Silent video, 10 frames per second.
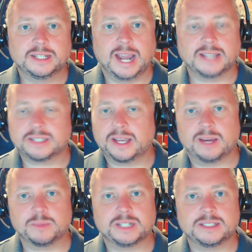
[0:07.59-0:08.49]
and today
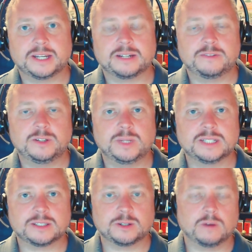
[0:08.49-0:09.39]
I'm going to take a few
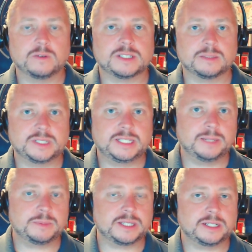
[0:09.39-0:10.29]
minutes to go over some
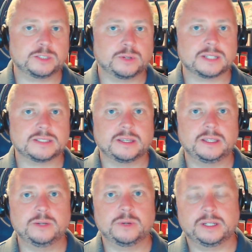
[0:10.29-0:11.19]
tips and tricks that
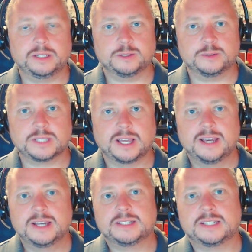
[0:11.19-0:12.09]
you can use
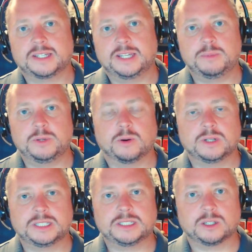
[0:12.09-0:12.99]
to keep your
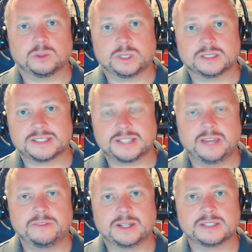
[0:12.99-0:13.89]
digital world
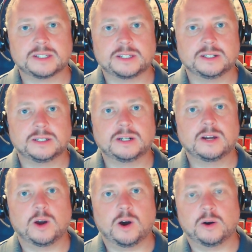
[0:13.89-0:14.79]
safe and secure
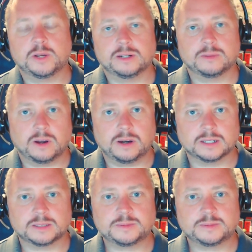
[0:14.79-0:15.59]
all year long.